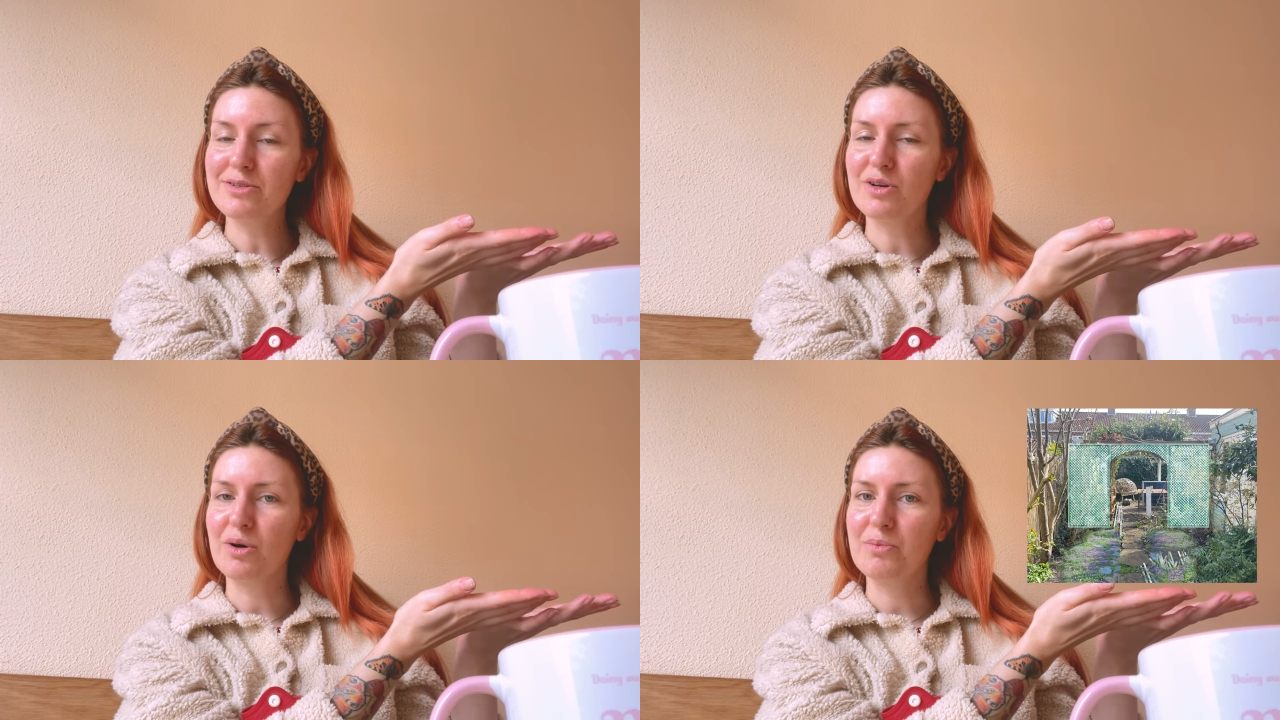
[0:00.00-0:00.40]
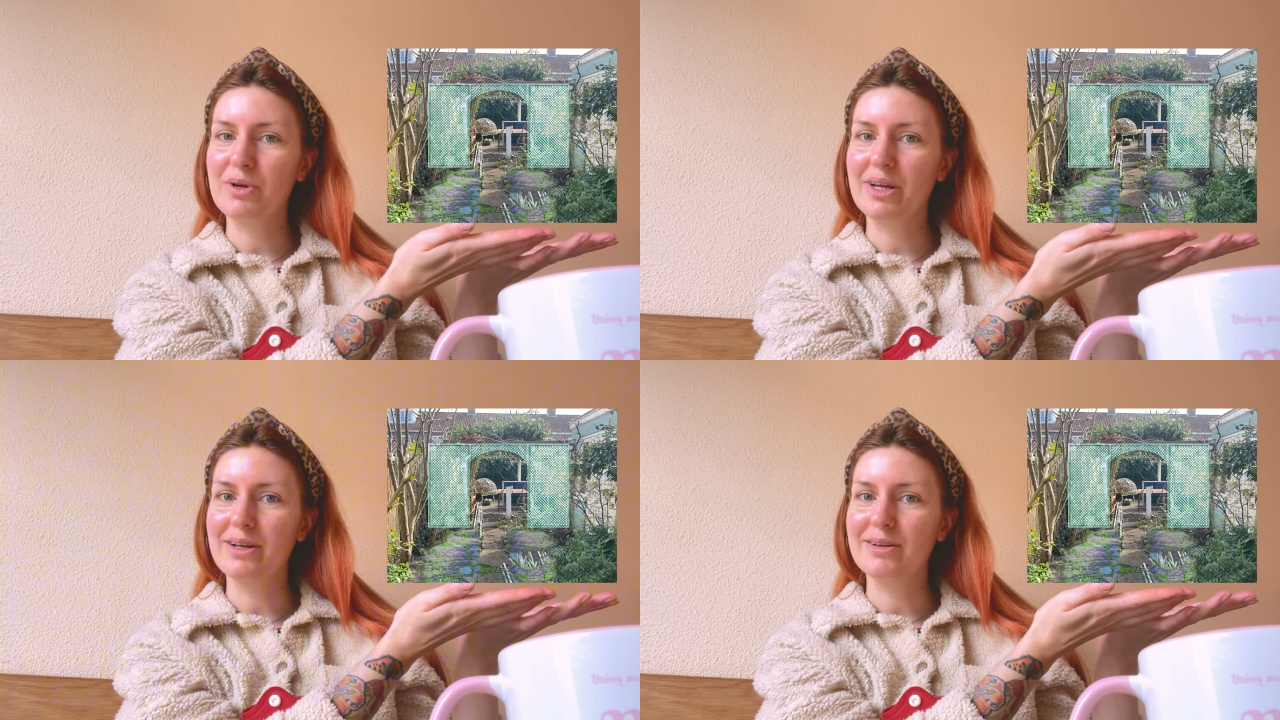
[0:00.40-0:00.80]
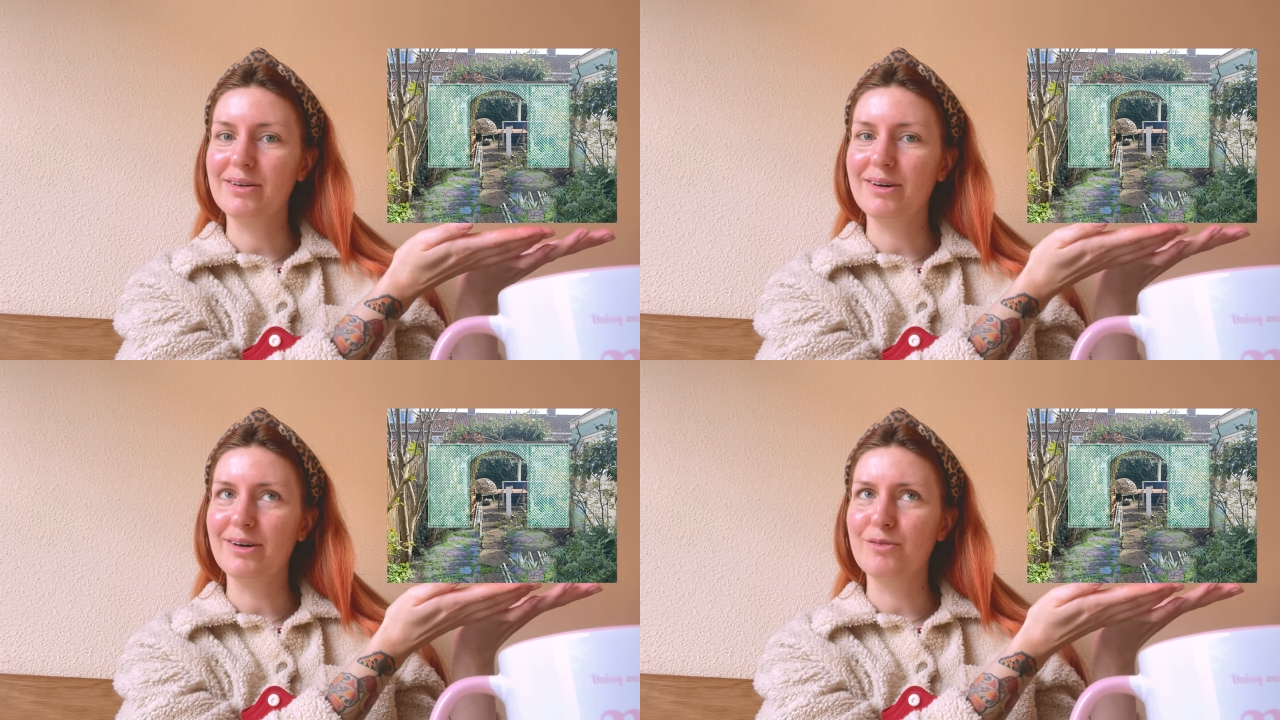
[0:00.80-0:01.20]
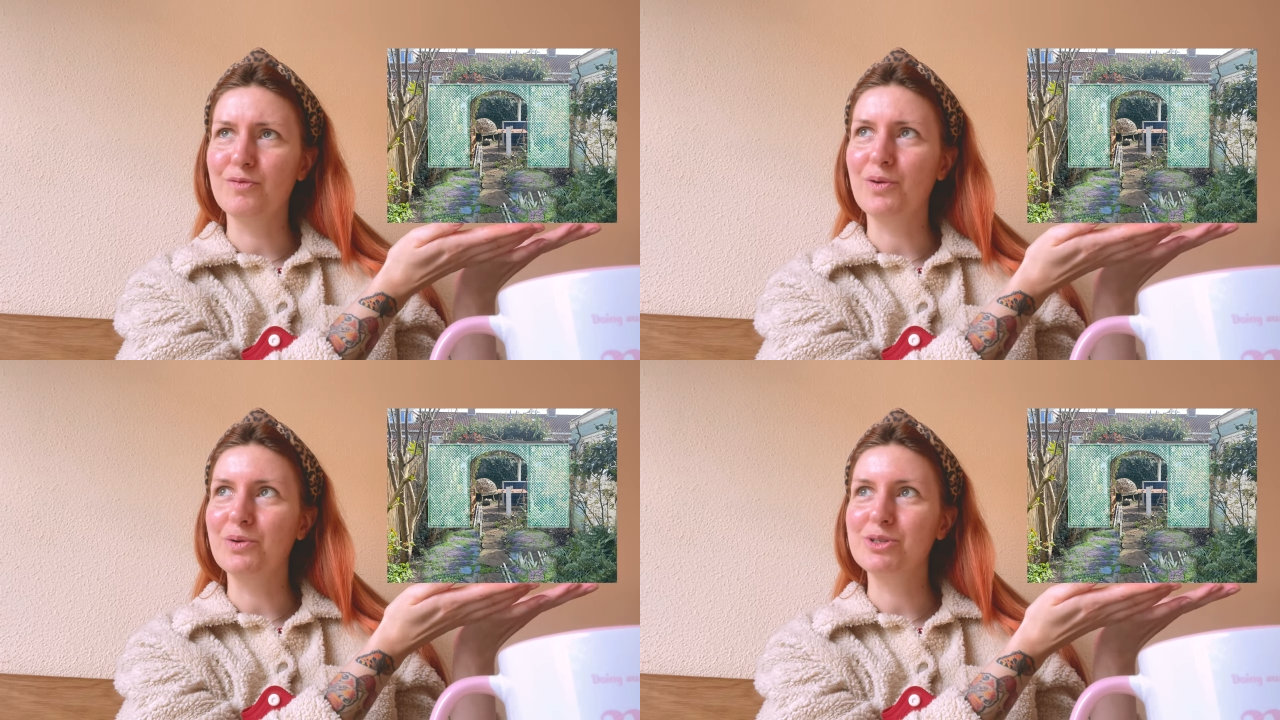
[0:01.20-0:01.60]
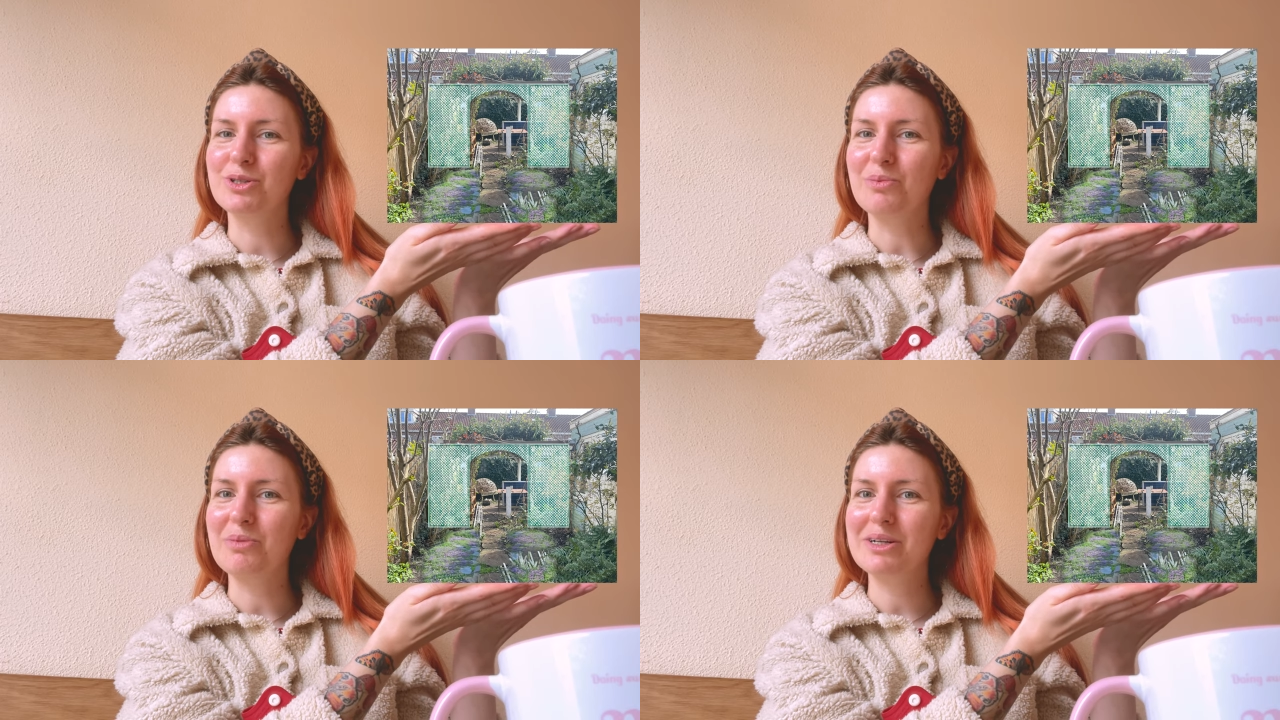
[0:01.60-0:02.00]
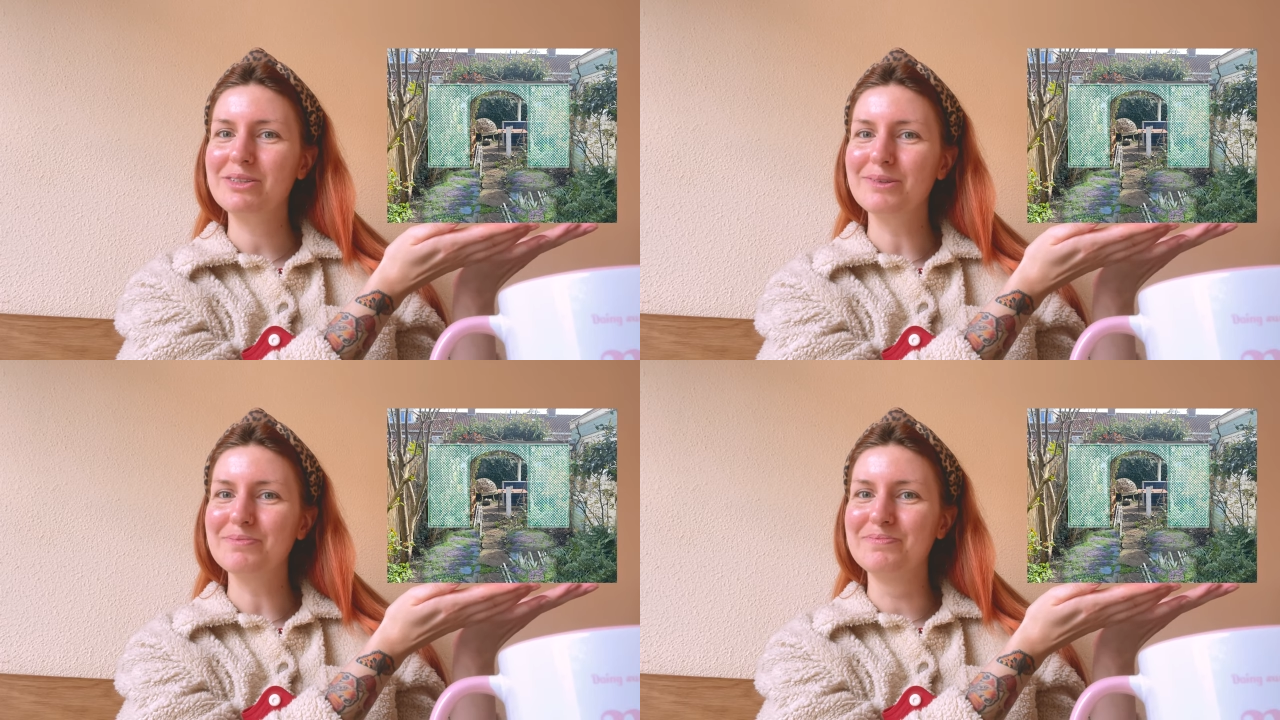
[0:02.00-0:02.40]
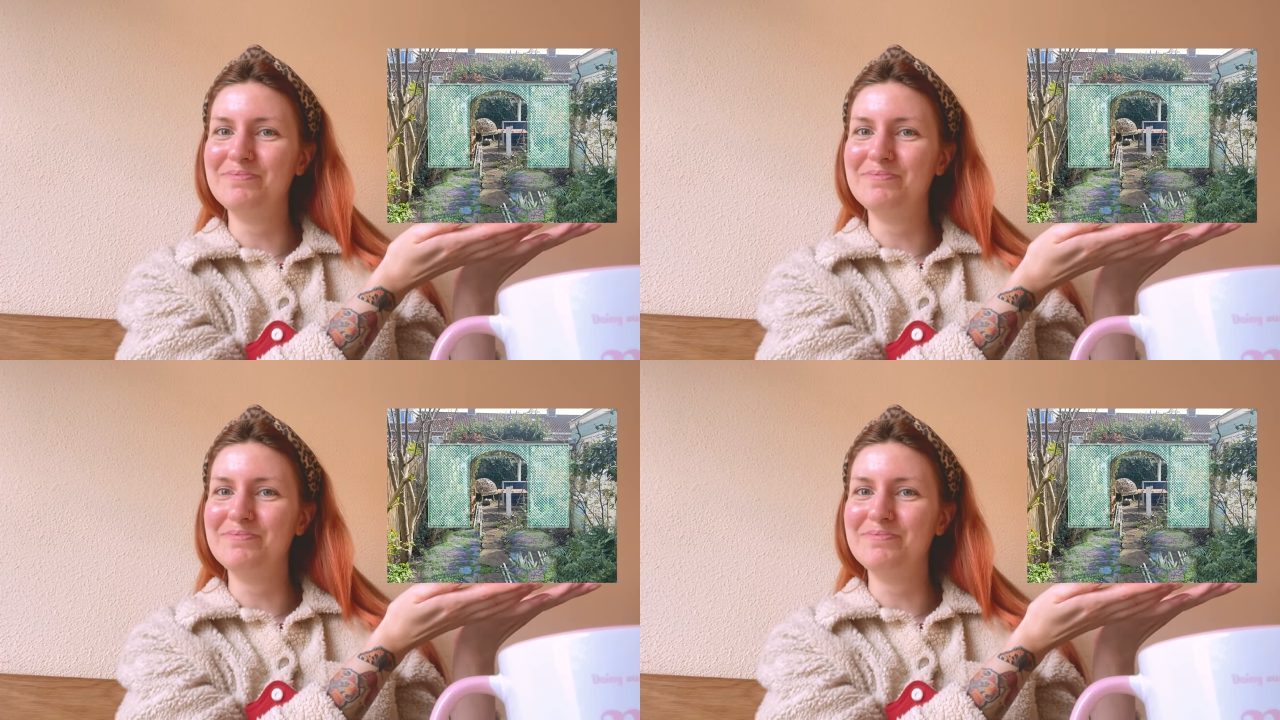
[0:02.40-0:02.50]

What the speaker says: so I put in a Photoshop picture.